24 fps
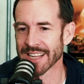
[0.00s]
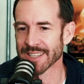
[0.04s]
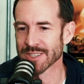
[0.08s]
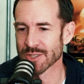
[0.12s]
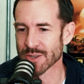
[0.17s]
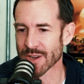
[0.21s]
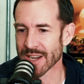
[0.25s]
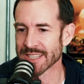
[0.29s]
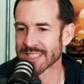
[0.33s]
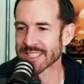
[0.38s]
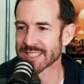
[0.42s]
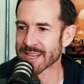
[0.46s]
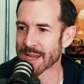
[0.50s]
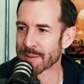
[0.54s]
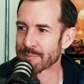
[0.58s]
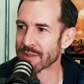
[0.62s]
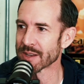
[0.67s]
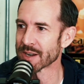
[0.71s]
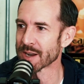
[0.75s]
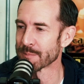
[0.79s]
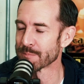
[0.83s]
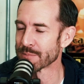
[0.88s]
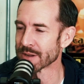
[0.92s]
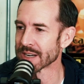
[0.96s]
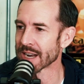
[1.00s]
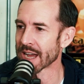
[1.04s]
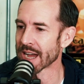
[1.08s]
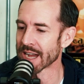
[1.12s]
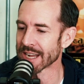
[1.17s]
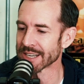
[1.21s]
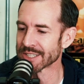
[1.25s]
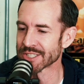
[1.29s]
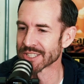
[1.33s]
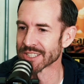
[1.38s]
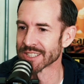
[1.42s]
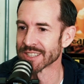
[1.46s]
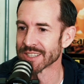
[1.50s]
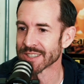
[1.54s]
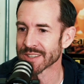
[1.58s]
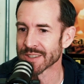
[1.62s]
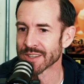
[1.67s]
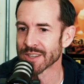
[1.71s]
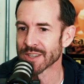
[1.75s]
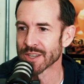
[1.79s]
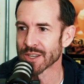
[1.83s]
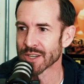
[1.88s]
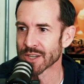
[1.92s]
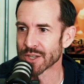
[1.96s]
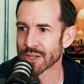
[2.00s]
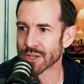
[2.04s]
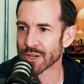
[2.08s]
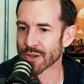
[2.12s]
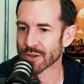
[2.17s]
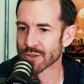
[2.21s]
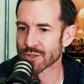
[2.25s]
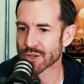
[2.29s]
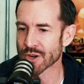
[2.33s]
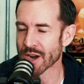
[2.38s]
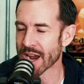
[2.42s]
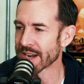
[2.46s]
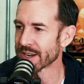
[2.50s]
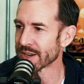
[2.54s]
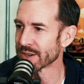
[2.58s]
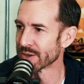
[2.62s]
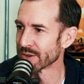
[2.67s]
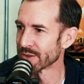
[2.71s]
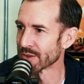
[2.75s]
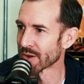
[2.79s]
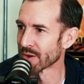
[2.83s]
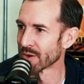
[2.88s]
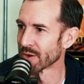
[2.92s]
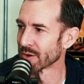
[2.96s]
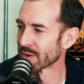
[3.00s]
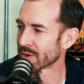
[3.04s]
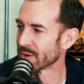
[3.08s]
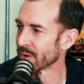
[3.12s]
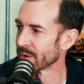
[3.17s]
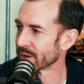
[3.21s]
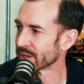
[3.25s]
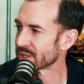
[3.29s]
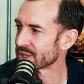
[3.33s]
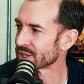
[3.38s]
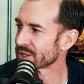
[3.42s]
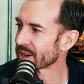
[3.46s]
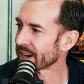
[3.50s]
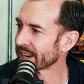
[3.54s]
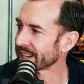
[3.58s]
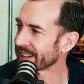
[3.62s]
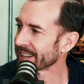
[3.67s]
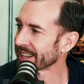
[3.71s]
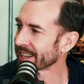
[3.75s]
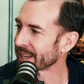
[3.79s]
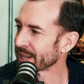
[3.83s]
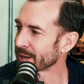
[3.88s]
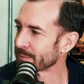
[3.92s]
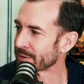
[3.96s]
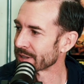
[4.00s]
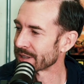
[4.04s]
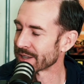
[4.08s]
And so I stepped it up a notch and, tried to do the whole going straight thing,